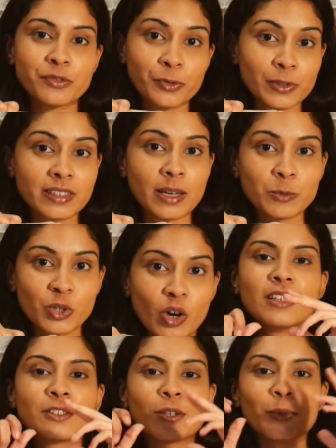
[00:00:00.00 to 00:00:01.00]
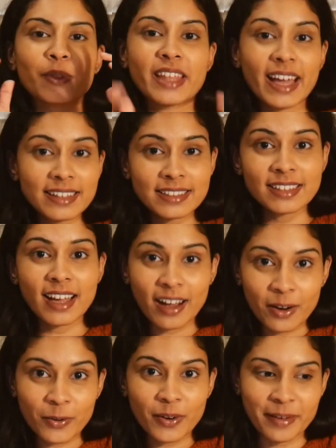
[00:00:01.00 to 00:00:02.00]
a full-time job. So that's
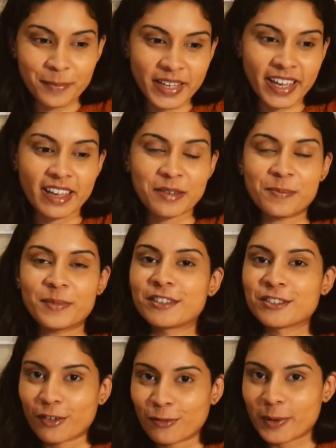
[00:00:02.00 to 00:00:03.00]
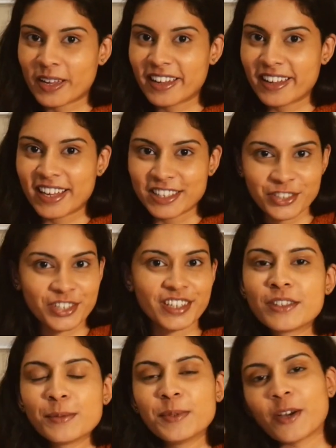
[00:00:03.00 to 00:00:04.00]
how I became a software engineer.
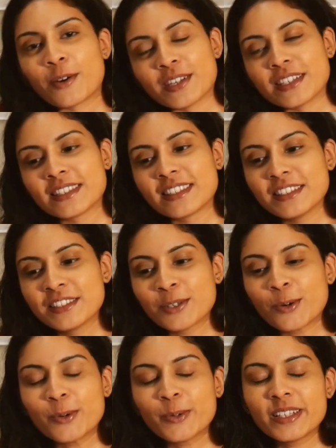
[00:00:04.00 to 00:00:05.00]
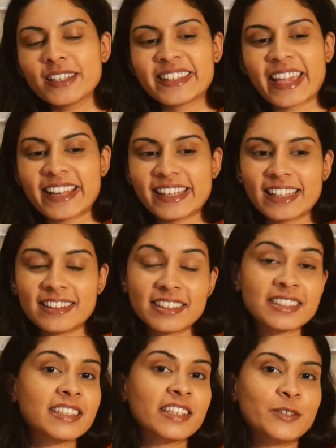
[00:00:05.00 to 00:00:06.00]
To be honest, this whole gaining the
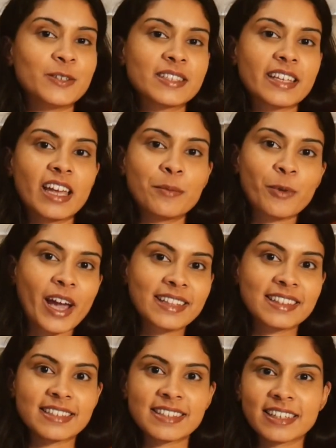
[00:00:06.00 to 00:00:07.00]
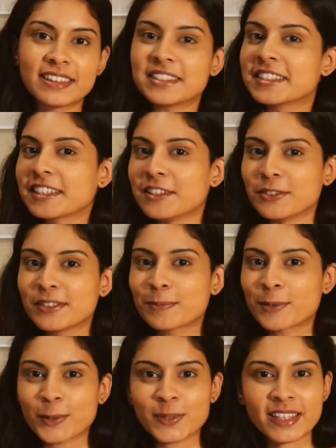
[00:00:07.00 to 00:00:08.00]
skills and practicing the skills
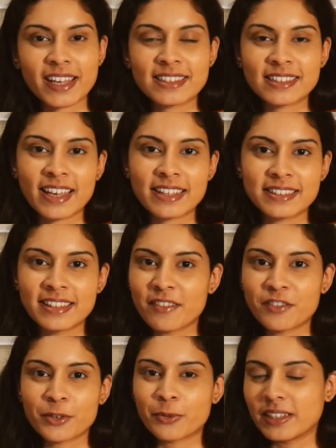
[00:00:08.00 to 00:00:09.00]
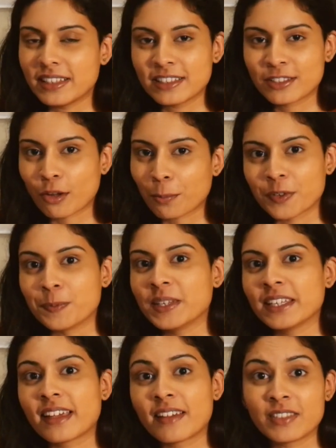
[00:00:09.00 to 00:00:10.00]
process has never really stopped for
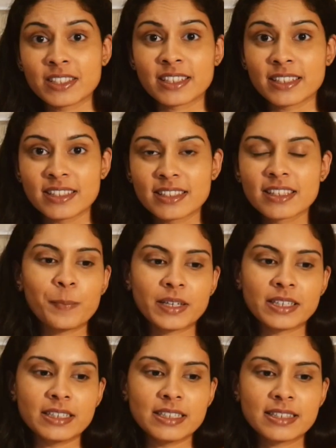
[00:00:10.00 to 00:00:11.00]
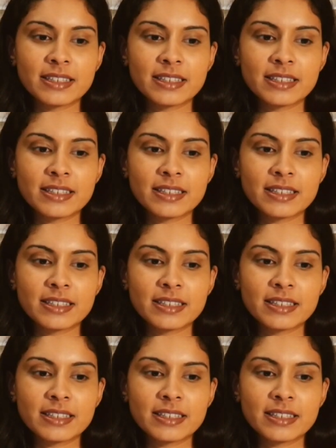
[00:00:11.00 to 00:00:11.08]
me ever since, because